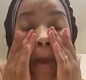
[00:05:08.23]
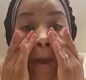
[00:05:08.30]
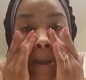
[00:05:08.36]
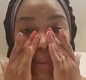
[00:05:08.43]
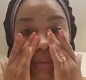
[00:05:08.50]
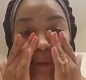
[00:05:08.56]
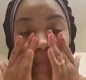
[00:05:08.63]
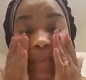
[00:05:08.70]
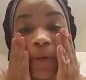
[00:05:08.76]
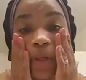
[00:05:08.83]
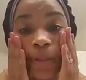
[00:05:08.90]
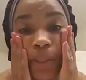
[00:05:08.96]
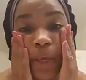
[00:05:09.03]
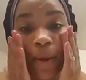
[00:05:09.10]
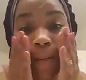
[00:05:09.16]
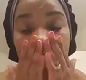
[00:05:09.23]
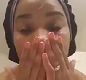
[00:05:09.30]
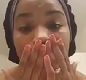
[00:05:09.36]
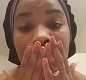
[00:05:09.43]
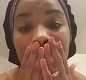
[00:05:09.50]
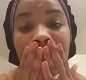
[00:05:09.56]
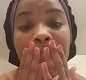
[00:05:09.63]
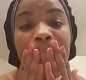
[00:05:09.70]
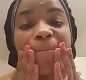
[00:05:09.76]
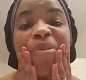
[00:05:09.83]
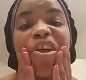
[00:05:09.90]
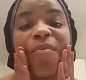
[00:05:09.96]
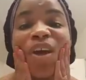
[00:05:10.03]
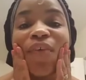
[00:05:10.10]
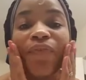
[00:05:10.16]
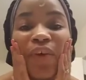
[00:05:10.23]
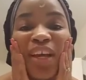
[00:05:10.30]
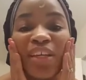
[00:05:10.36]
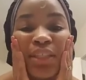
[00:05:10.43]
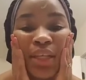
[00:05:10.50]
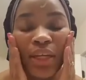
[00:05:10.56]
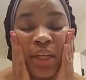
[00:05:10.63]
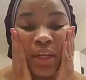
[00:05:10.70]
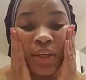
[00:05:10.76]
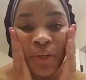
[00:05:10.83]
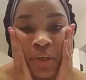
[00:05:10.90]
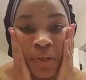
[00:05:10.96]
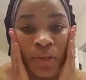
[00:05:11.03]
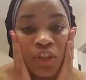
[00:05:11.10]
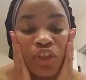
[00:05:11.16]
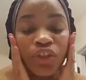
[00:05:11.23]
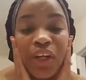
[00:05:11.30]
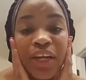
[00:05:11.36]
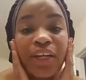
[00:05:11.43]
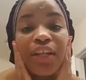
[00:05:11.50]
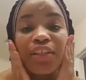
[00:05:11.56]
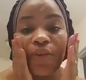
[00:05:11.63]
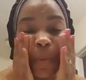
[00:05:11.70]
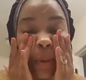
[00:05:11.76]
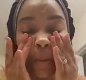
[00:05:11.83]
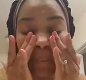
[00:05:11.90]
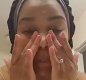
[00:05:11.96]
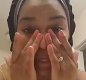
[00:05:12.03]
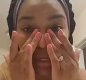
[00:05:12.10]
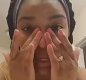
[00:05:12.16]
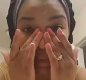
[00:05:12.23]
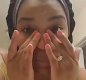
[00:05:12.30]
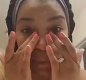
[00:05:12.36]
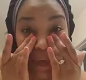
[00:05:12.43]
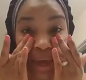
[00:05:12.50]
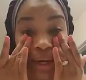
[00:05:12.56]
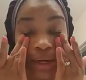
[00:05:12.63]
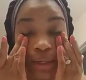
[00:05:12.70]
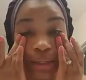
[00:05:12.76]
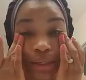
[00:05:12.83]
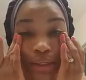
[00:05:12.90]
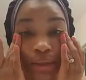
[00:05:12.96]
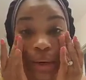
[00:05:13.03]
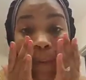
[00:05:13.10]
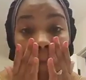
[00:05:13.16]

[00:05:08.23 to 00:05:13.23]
So I put that on my face and I try not to rub it in, I pat it in.